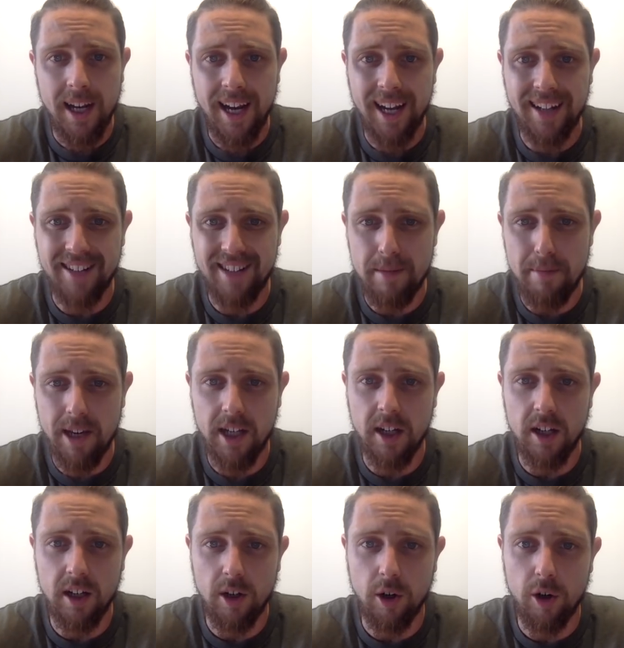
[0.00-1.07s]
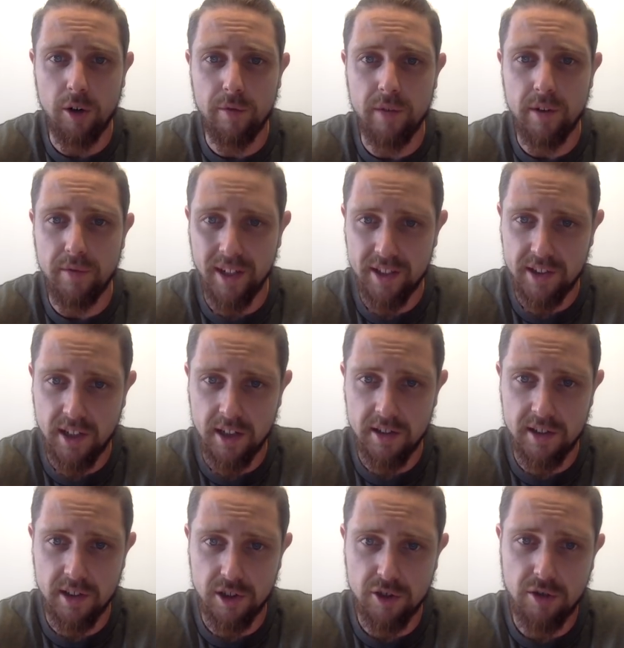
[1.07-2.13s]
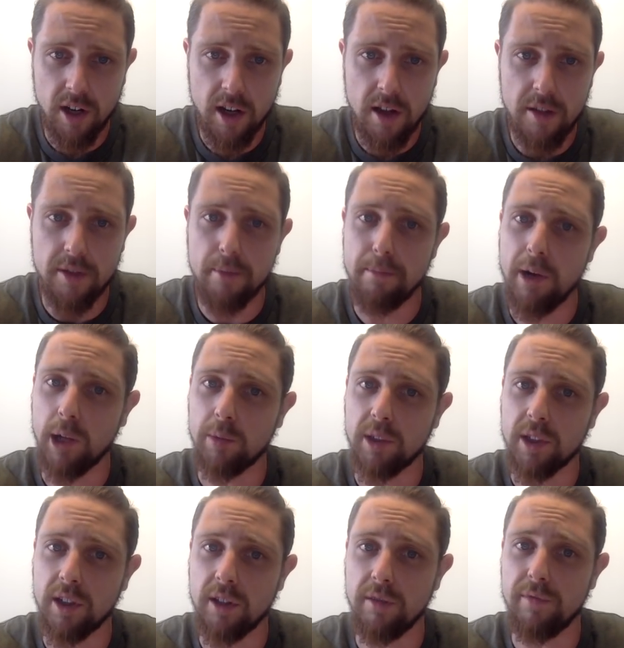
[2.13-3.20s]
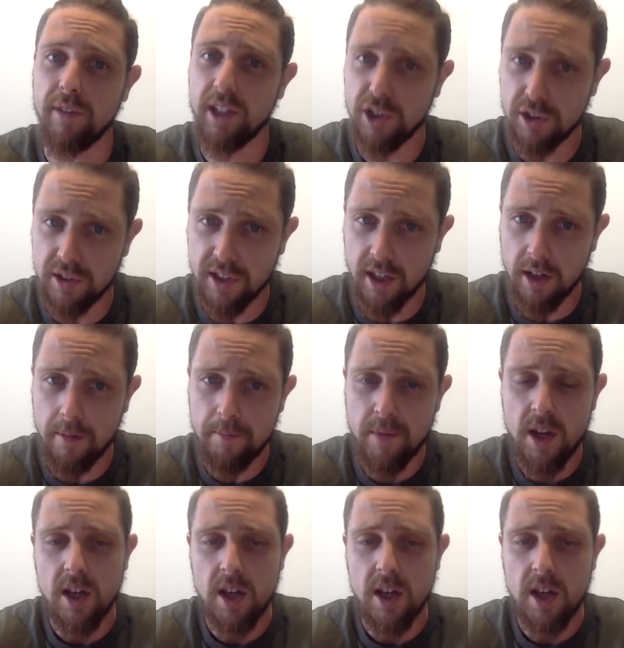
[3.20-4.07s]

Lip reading: at the Mecca of Event Centres in Australia, the Melbourne Convention Centre,